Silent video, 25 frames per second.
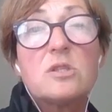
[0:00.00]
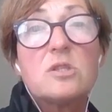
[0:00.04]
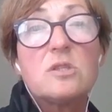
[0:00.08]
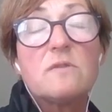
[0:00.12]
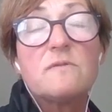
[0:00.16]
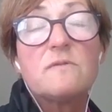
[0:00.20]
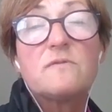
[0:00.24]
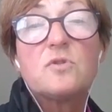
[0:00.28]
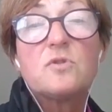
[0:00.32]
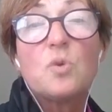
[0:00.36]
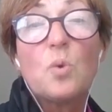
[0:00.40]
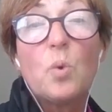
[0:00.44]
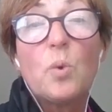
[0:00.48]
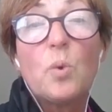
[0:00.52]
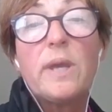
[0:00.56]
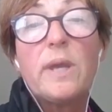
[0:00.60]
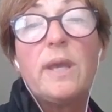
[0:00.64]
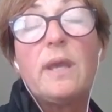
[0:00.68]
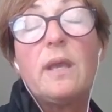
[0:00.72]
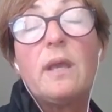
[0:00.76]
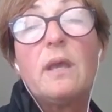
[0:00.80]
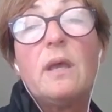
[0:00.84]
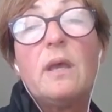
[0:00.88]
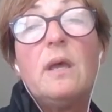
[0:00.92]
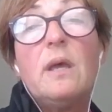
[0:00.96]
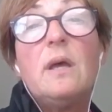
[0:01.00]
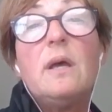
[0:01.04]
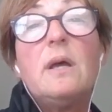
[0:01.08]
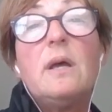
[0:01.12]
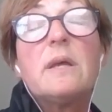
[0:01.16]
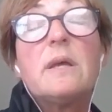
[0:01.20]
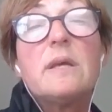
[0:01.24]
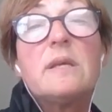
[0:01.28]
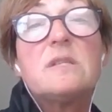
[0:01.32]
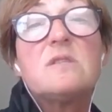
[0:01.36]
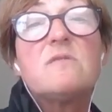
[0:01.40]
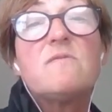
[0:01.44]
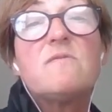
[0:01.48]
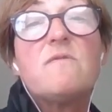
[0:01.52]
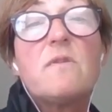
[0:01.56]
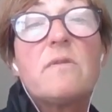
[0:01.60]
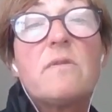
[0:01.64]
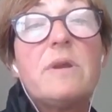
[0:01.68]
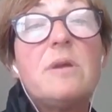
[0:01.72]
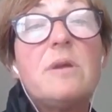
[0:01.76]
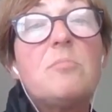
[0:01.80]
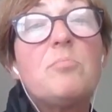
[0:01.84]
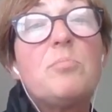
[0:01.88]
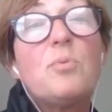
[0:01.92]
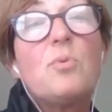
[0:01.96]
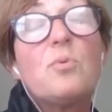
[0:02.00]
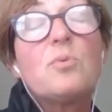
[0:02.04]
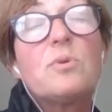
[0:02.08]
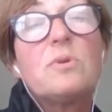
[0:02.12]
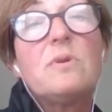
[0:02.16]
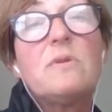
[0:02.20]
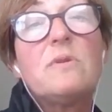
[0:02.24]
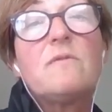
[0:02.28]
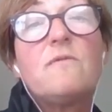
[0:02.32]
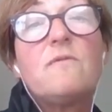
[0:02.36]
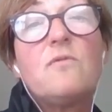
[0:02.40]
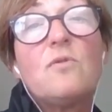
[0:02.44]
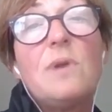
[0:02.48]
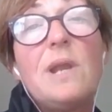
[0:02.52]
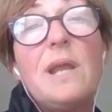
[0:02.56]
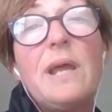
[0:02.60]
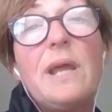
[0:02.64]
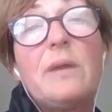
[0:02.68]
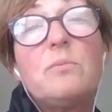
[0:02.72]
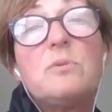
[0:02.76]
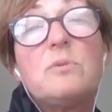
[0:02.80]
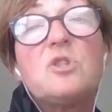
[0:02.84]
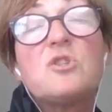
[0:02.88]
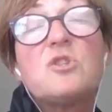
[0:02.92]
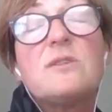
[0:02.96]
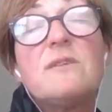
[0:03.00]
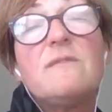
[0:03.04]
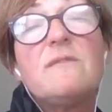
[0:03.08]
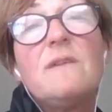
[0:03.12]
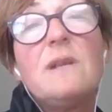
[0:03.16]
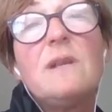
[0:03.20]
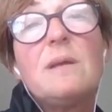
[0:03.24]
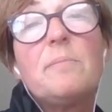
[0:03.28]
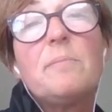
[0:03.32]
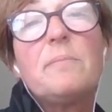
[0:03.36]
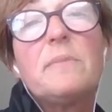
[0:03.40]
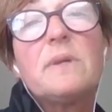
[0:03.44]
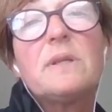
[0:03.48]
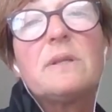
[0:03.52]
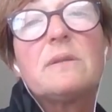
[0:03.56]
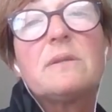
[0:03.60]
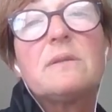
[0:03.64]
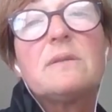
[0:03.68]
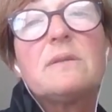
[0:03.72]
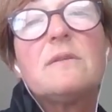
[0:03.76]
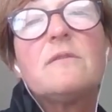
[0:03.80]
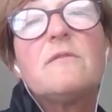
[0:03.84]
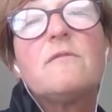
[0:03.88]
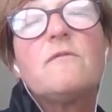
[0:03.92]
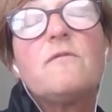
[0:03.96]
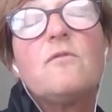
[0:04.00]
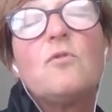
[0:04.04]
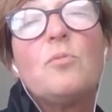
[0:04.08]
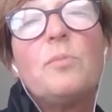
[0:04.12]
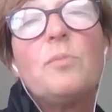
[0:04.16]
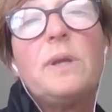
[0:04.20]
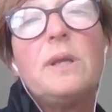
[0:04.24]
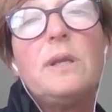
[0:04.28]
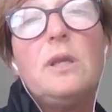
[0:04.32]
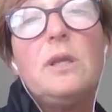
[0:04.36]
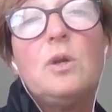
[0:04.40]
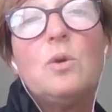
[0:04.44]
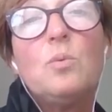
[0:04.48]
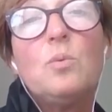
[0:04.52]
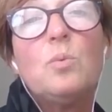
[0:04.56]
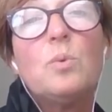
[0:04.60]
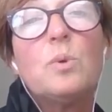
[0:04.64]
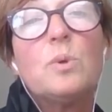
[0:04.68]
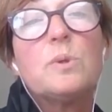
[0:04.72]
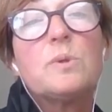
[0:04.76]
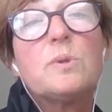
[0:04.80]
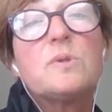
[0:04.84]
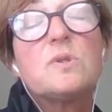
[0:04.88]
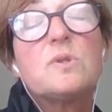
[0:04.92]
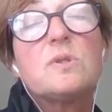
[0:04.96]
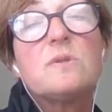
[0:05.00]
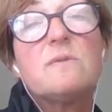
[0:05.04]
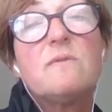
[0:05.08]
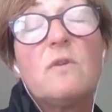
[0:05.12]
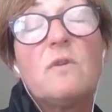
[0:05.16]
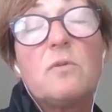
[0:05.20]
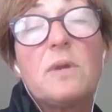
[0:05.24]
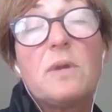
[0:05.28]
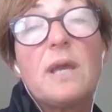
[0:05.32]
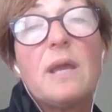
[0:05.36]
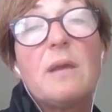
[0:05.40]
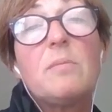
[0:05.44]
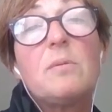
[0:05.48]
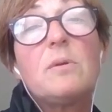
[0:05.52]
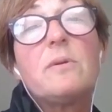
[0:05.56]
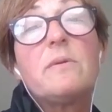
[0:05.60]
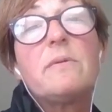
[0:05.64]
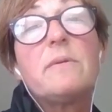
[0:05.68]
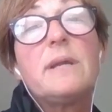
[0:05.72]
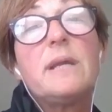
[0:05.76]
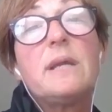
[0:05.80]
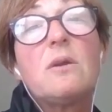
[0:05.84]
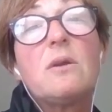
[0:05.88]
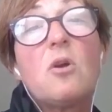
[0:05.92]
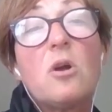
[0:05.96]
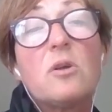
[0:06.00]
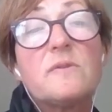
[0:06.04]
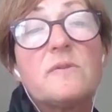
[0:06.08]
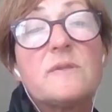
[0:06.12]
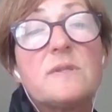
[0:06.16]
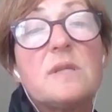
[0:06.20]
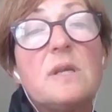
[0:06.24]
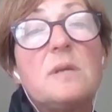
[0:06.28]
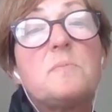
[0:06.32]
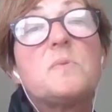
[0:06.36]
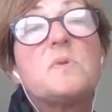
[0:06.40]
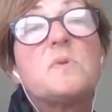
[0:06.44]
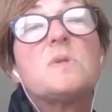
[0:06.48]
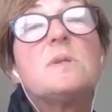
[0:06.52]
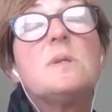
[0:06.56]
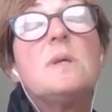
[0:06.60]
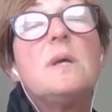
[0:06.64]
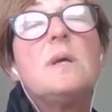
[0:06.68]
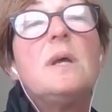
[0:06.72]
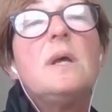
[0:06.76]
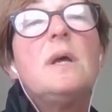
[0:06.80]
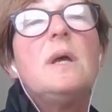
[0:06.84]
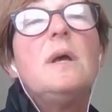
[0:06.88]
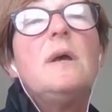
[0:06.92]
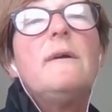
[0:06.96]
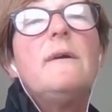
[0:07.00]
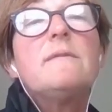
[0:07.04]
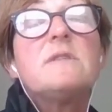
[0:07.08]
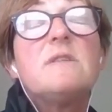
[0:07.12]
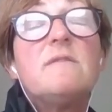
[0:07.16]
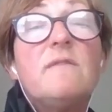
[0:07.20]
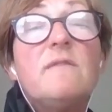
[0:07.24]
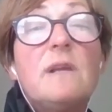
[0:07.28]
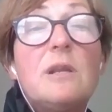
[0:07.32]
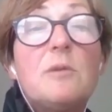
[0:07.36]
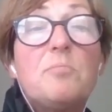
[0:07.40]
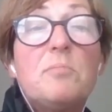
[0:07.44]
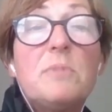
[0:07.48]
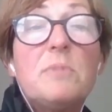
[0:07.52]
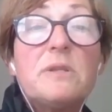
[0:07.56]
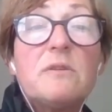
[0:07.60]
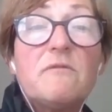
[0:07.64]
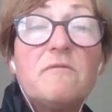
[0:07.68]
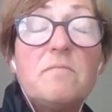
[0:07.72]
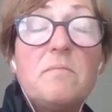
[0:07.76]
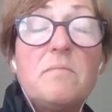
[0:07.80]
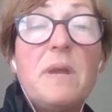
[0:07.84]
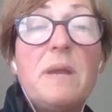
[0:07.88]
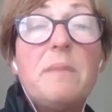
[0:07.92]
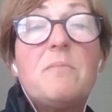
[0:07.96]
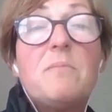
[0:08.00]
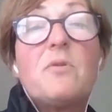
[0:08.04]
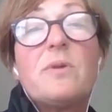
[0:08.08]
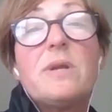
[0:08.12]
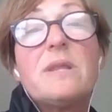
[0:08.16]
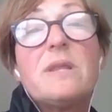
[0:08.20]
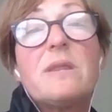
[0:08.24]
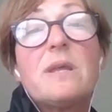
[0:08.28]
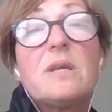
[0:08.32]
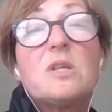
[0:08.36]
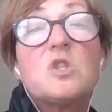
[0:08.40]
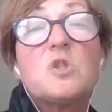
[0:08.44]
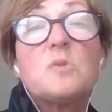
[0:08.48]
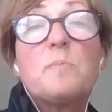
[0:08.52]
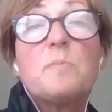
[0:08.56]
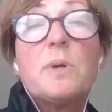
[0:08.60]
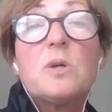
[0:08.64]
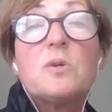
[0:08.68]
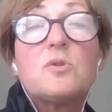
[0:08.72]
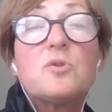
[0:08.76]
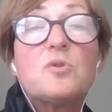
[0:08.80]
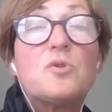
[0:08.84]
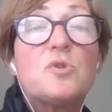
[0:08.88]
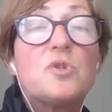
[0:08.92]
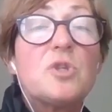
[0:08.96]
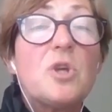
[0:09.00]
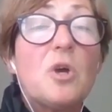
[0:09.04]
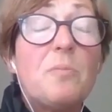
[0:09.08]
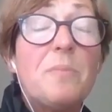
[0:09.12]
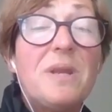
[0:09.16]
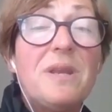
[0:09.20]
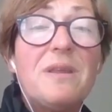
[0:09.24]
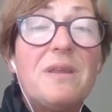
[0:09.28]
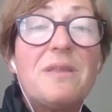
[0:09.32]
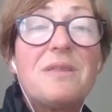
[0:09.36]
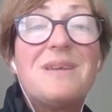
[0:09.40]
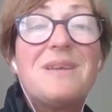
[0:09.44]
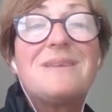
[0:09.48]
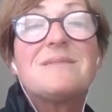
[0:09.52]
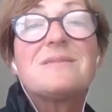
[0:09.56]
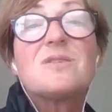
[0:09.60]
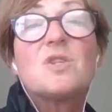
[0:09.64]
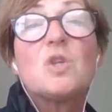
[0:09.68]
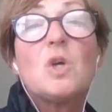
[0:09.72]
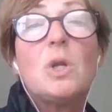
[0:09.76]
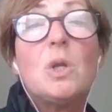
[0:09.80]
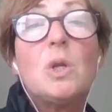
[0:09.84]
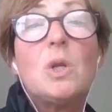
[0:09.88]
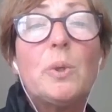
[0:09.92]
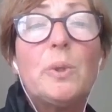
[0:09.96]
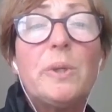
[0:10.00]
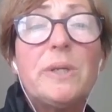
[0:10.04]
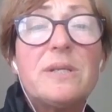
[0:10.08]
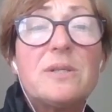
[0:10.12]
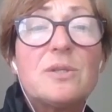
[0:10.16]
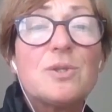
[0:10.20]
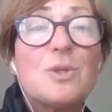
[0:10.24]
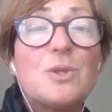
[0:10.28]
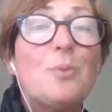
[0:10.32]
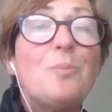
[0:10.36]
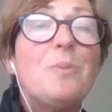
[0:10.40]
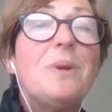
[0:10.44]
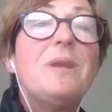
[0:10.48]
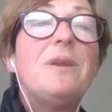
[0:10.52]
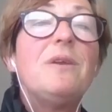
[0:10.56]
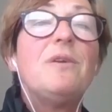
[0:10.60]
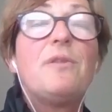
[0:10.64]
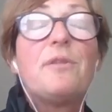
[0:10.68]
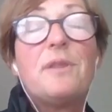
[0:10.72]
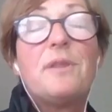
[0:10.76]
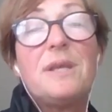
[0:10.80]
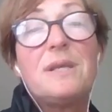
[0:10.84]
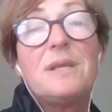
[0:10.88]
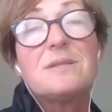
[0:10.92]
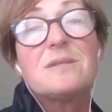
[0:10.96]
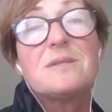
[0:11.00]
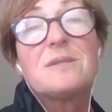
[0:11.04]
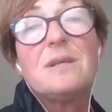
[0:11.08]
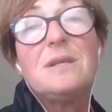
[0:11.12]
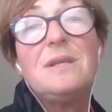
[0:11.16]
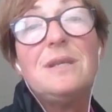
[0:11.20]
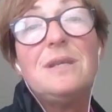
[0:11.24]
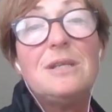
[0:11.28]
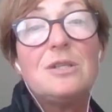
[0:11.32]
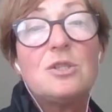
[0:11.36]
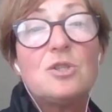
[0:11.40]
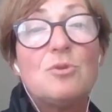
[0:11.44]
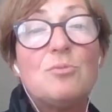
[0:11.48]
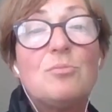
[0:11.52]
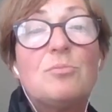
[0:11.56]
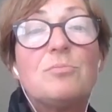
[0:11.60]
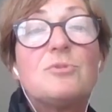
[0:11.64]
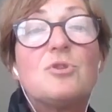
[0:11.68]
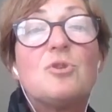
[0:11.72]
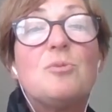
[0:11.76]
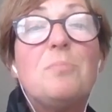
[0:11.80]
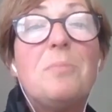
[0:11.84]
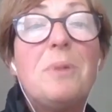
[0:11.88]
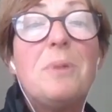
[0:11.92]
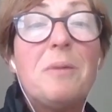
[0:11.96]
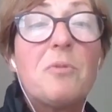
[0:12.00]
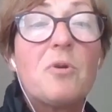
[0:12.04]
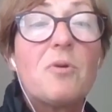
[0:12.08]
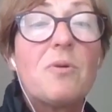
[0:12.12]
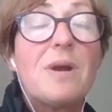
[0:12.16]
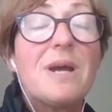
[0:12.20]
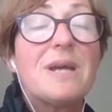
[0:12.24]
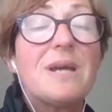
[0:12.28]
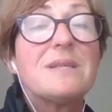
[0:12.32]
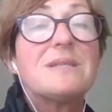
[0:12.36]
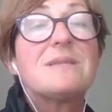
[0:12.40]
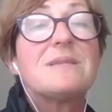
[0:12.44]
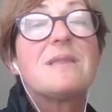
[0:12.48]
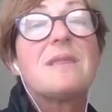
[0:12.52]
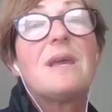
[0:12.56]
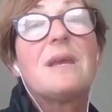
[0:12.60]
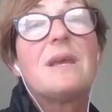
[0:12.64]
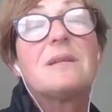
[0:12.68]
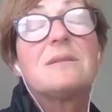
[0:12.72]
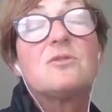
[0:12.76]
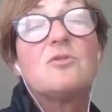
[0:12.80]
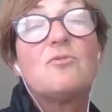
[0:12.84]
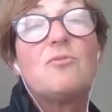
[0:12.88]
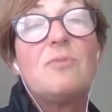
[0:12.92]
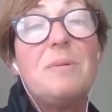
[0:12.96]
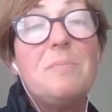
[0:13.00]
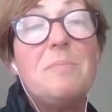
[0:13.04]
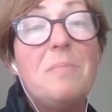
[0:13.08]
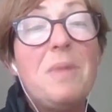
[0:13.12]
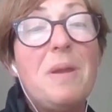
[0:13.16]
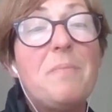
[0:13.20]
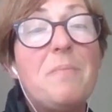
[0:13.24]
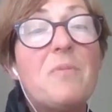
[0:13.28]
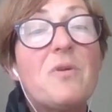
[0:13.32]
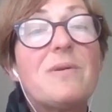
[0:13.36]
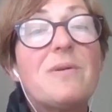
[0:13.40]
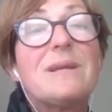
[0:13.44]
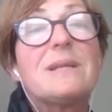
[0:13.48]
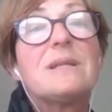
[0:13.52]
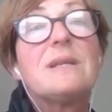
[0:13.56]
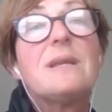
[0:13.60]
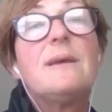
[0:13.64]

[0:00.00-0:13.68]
of talking is very important for language development, forming new words, vocabulary, concepts, development of memory. They're exposed to so many things. They're learning so many things. They need to memorize that, to remember it.